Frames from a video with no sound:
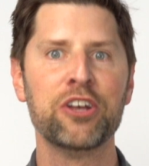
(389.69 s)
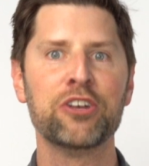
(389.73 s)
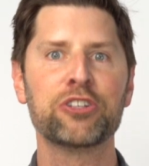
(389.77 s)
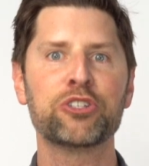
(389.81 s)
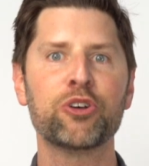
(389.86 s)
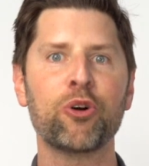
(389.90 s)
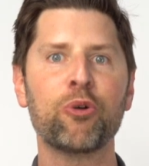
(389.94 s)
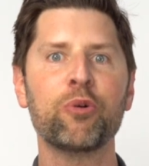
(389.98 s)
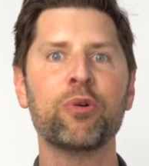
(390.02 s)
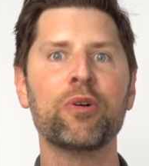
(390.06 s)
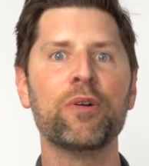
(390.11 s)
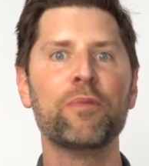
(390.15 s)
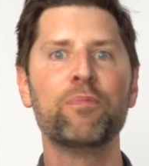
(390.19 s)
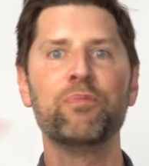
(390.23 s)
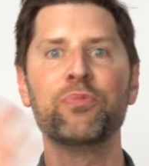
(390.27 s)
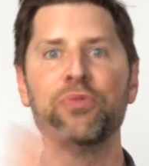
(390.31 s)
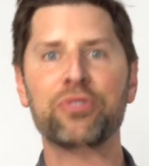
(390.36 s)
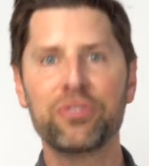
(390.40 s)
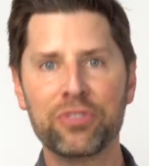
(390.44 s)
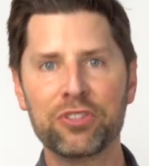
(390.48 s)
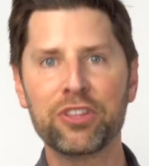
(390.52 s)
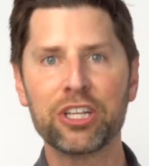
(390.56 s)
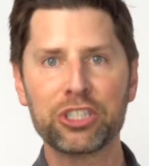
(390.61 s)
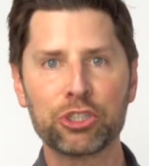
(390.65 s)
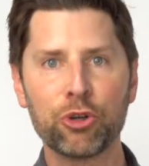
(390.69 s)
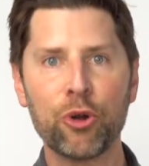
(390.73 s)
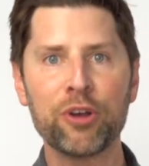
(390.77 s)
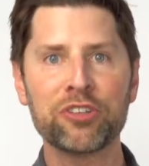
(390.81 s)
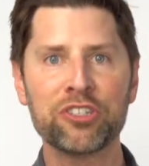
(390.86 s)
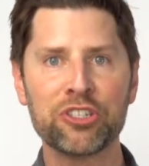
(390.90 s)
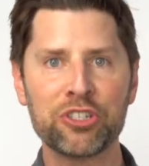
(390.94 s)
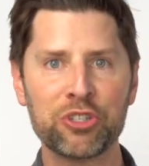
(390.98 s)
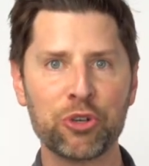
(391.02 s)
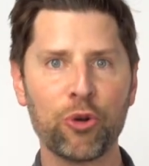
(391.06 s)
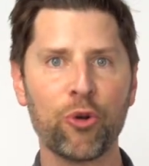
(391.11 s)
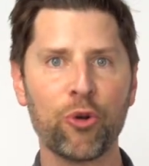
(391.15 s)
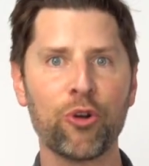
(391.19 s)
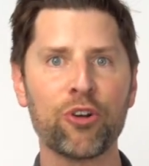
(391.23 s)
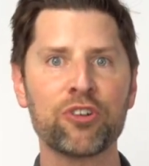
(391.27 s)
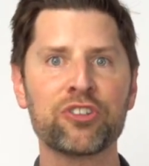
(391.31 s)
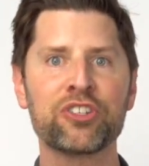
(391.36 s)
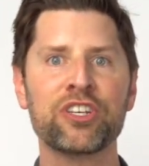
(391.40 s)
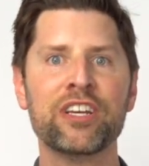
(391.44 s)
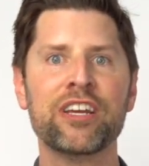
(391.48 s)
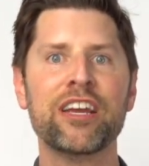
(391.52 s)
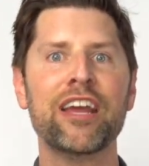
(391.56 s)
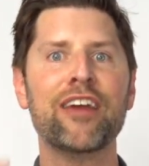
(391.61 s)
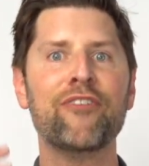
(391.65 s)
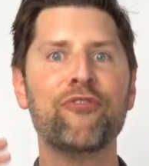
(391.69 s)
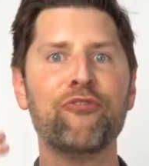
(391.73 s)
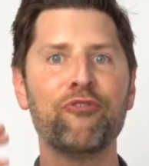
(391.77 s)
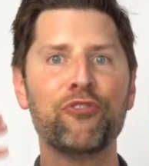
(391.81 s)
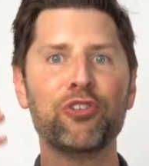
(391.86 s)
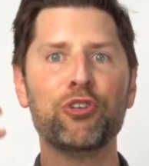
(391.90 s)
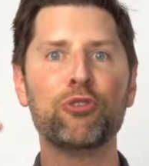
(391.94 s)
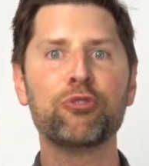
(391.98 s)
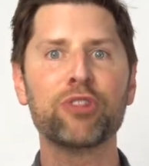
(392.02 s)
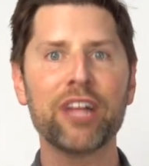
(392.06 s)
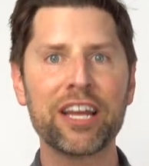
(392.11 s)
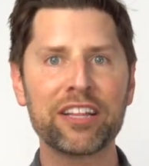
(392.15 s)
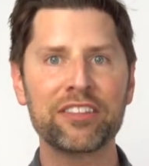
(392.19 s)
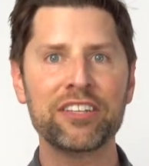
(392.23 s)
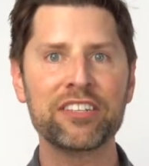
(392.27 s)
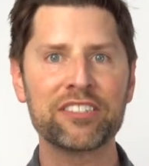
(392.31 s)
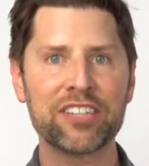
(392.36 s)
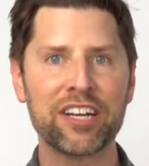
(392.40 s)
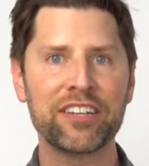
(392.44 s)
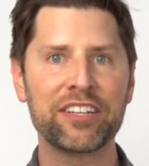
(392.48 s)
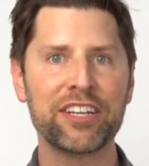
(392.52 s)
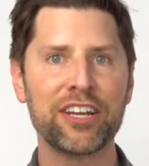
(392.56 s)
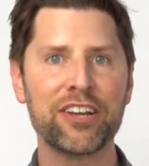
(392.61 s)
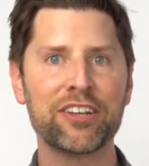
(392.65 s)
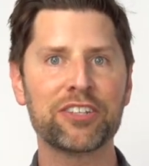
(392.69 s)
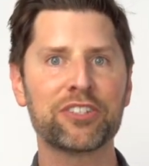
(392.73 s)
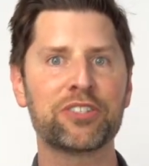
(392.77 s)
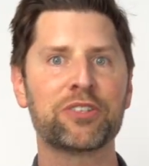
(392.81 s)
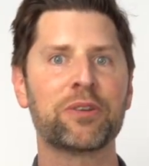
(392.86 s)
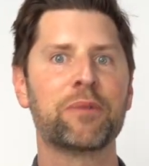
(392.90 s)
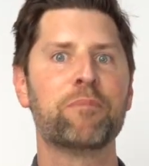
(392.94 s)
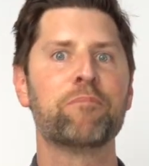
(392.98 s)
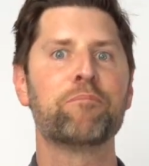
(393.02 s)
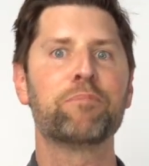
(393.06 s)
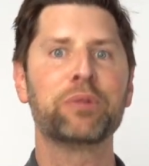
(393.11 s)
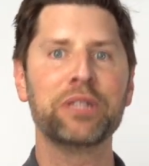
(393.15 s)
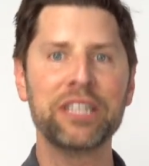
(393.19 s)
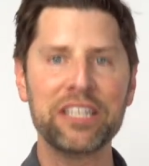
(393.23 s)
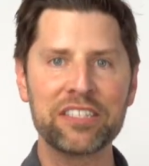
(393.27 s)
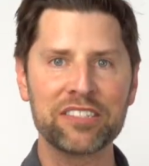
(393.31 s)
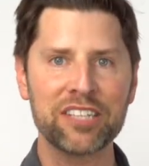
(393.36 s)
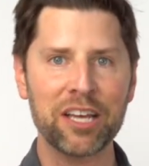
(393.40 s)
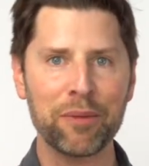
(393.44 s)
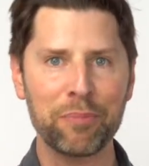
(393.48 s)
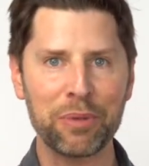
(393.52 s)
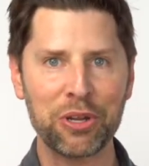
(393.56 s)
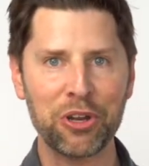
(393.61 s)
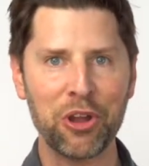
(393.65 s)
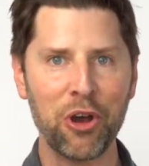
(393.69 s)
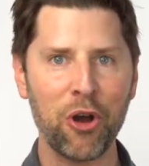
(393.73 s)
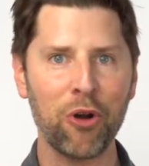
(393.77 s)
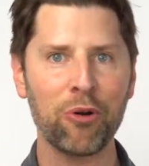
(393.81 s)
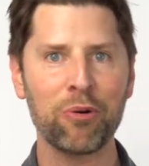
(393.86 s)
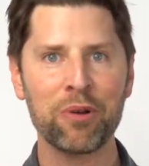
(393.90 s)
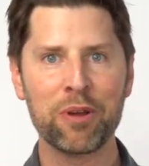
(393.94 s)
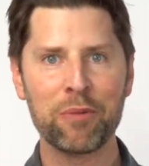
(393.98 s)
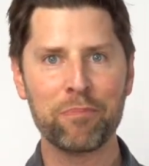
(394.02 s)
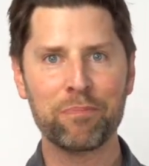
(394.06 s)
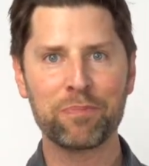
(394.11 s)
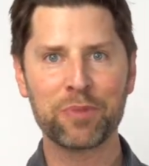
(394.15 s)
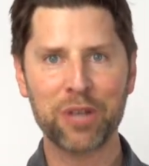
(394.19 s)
So the choice is yours. If you like these ideas, please let me know.